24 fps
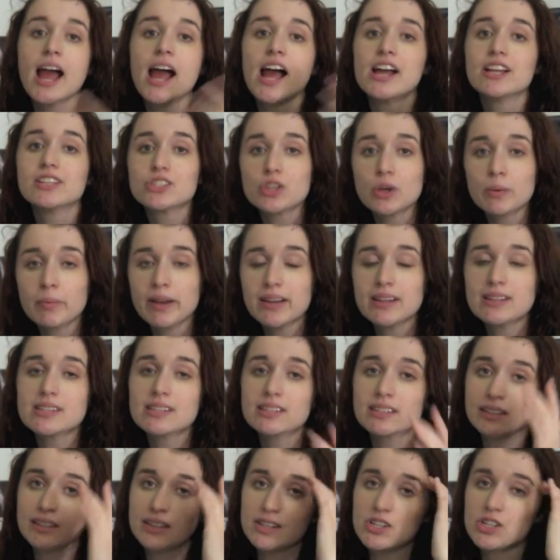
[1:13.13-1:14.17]
And so
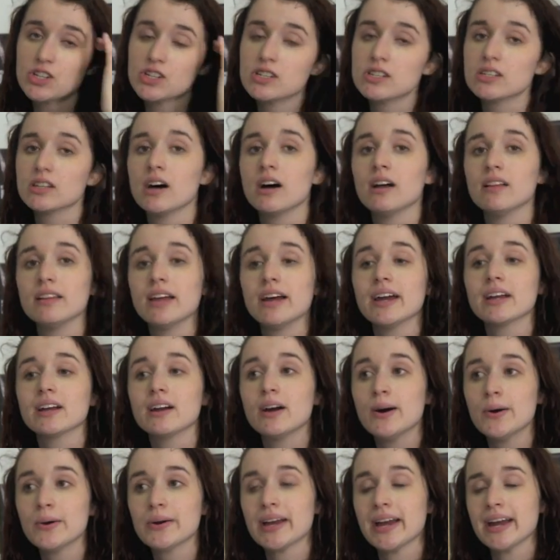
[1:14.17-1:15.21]
basically she's all like,
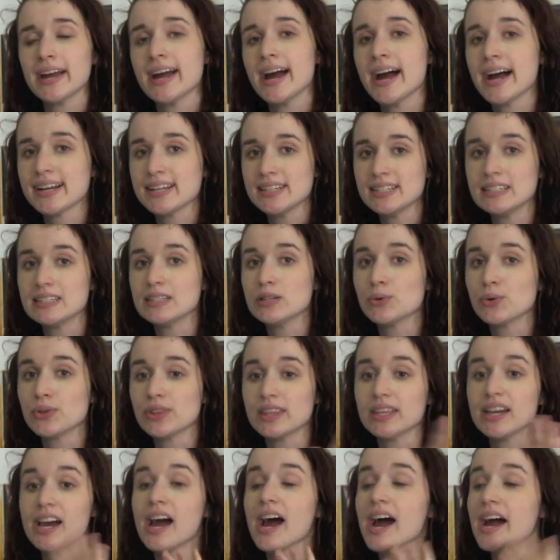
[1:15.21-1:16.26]
okay, I can deal with
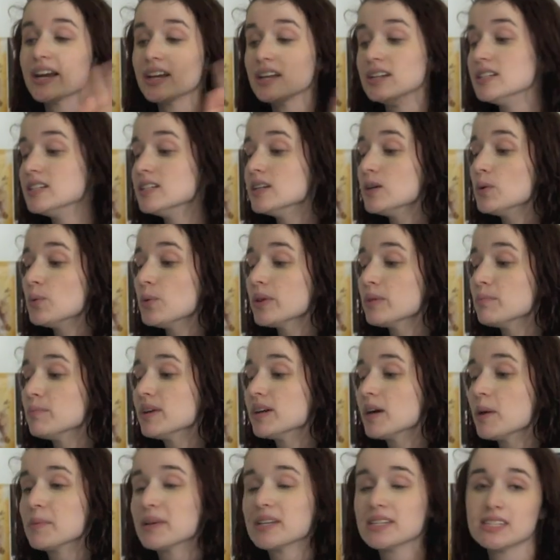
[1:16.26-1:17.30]
that. I can deal with
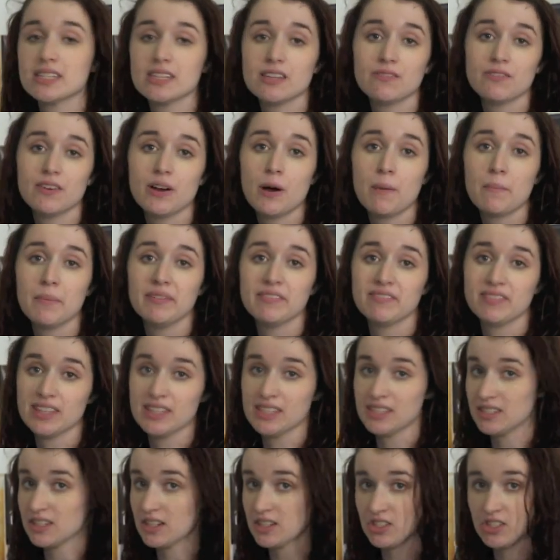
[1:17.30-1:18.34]
becoming sea foam if this
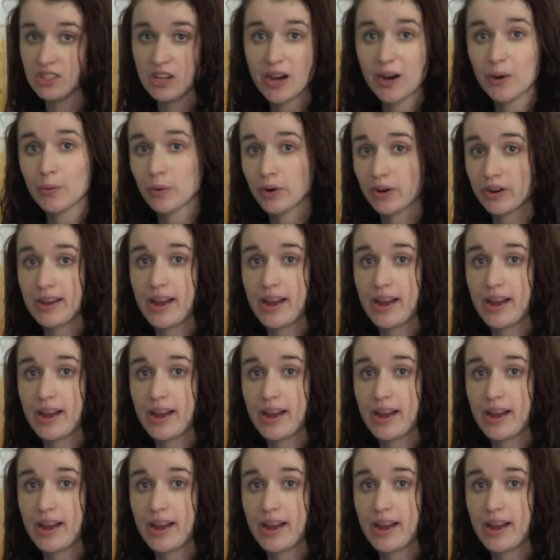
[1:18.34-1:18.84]
does not work